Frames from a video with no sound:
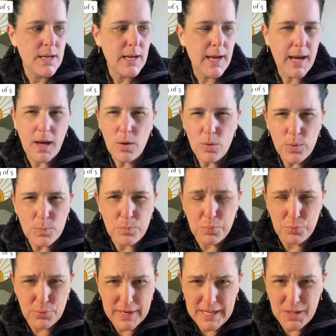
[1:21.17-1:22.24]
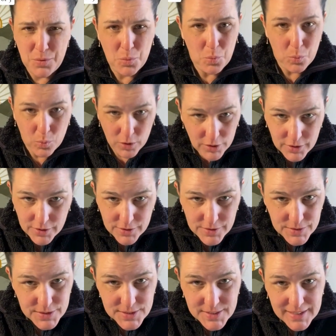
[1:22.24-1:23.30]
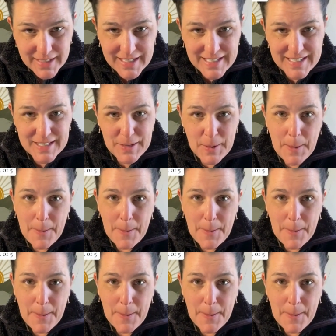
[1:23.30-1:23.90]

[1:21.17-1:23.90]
how the brain works. Like,